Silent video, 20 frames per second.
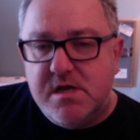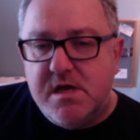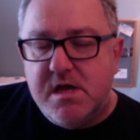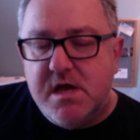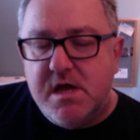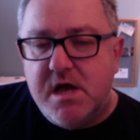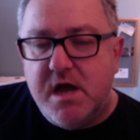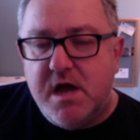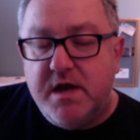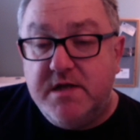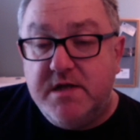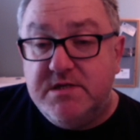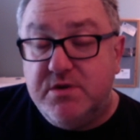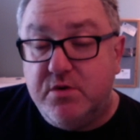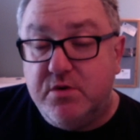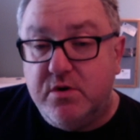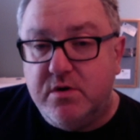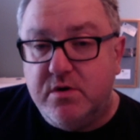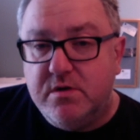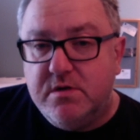And I
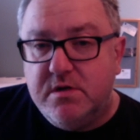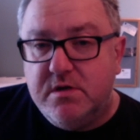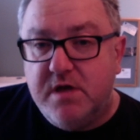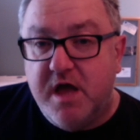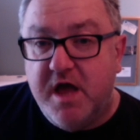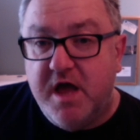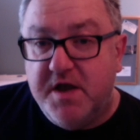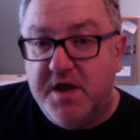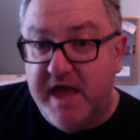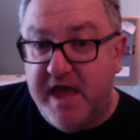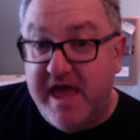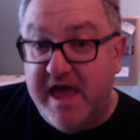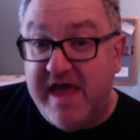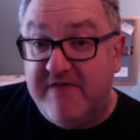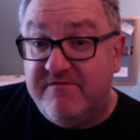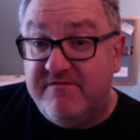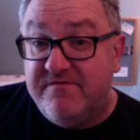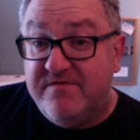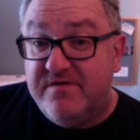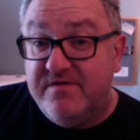saw an
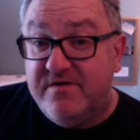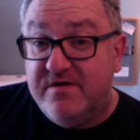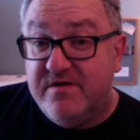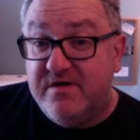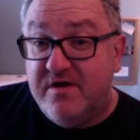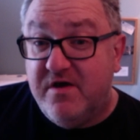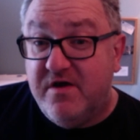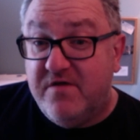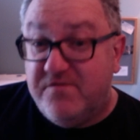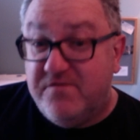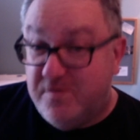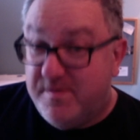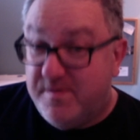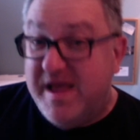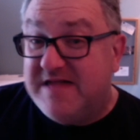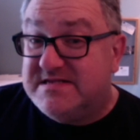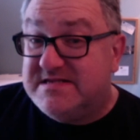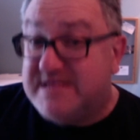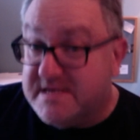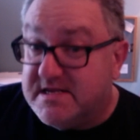F for
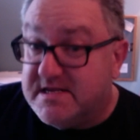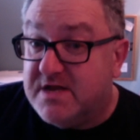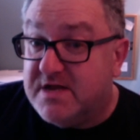about £600.